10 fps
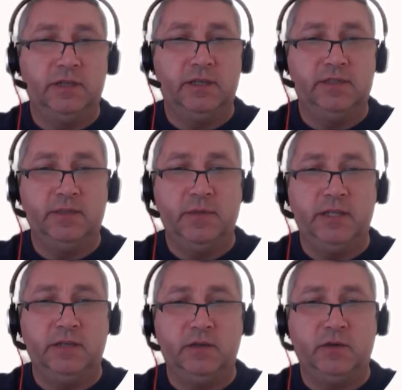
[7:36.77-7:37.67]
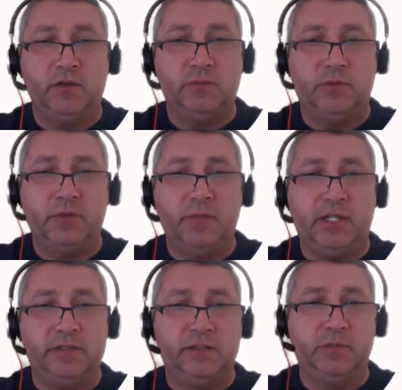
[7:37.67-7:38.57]
estimated cost per
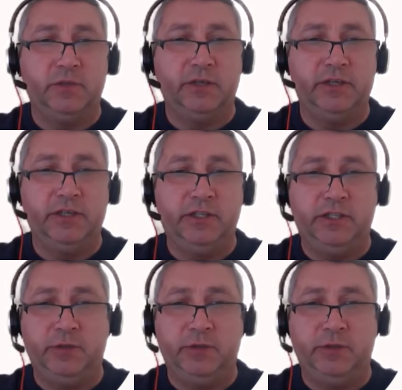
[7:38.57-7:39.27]
month and per year,